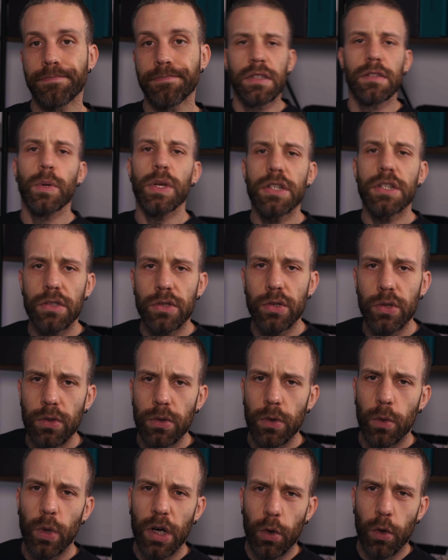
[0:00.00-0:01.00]
But the Switch
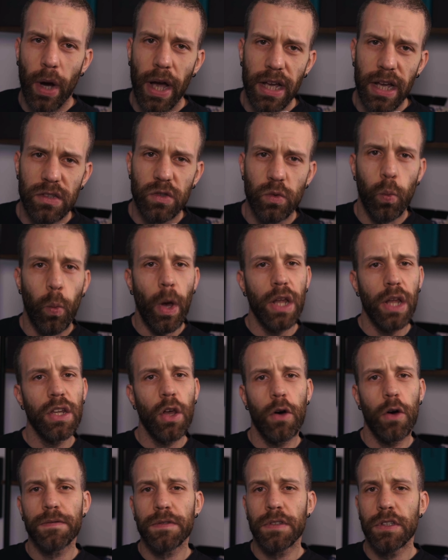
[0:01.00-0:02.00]
2 requires
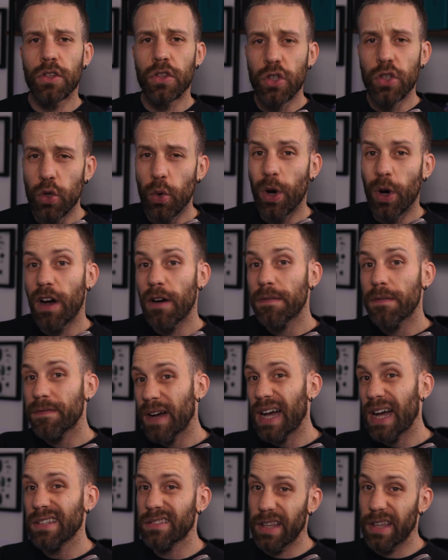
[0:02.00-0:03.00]
one of the newer,
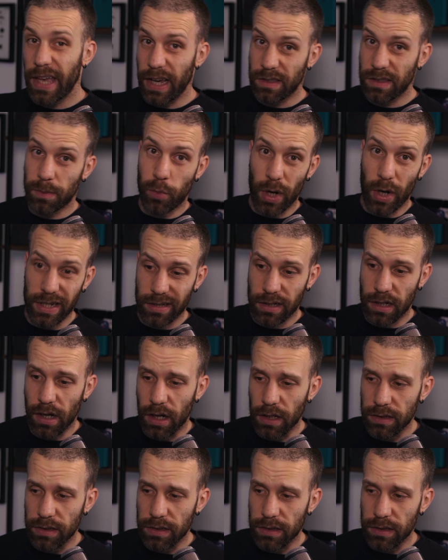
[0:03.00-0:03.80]
faster express